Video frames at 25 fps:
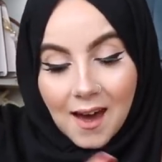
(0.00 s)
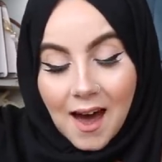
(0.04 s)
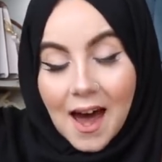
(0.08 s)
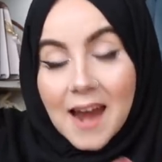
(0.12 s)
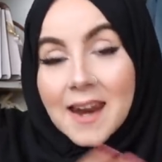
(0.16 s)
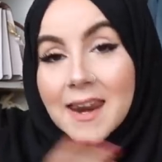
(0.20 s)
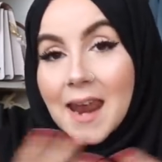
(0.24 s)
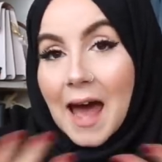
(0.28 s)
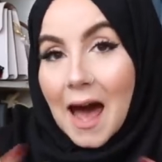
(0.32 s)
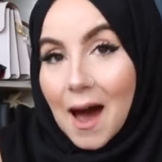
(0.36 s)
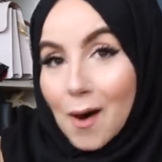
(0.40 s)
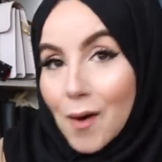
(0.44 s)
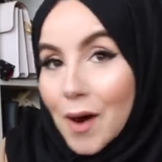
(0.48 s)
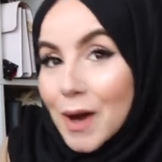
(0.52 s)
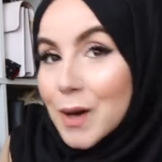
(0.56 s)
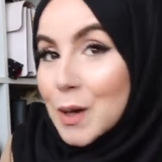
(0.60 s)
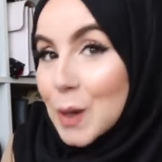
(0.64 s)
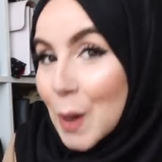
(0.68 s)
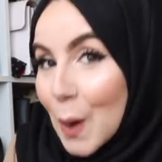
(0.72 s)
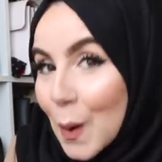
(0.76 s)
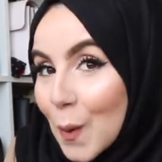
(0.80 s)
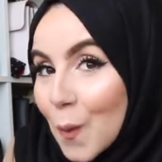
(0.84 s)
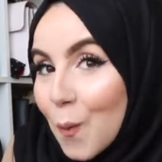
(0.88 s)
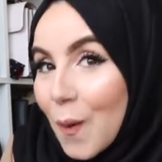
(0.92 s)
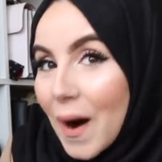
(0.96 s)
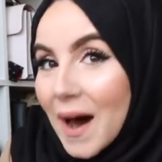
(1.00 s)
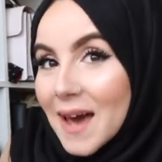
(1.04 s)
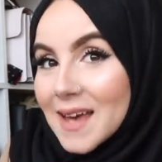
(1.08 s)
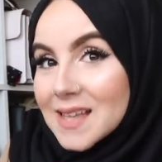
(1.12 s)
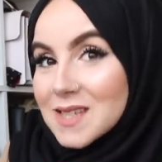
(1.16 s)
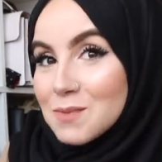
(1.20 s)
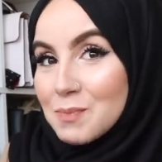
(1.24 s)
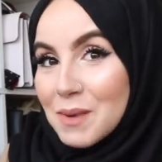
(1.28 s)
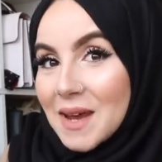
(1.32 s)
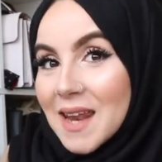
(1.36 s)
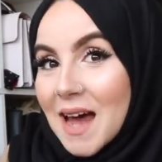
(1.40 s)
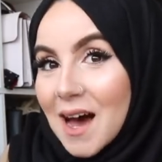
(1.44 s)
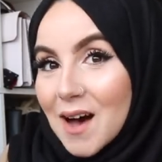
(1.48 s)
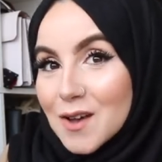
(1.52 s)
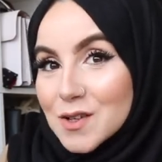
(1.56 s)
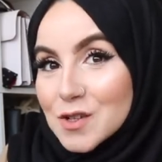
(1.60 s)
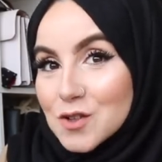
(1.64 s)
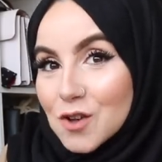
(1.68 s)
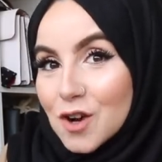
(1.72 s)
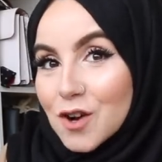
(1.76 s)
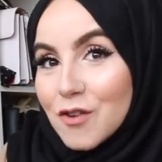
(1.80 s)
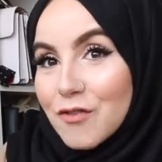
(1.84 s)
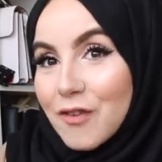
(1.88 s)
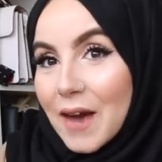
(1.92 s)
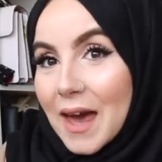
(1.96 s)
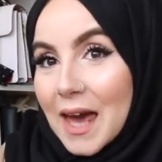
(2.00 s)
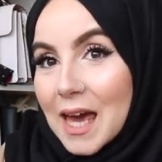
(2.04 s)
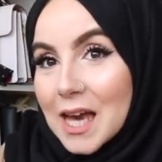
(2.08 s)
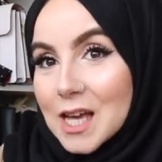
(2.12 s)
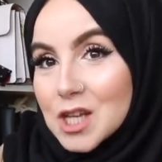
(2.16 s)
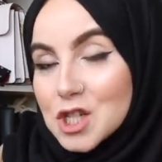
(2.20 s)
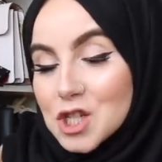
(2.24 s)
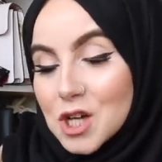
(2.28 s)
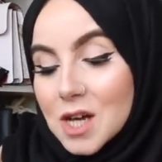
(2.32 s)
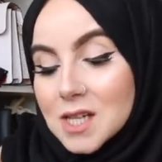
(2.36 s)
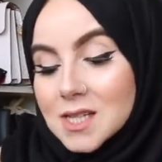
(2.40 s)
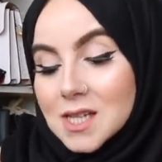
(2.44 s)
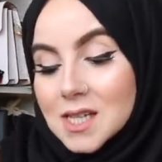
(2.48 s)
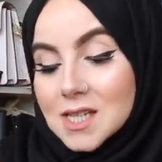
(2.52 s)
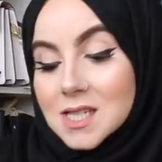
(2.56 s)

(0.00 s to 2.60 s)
and now I know why it's been out of stock for ages.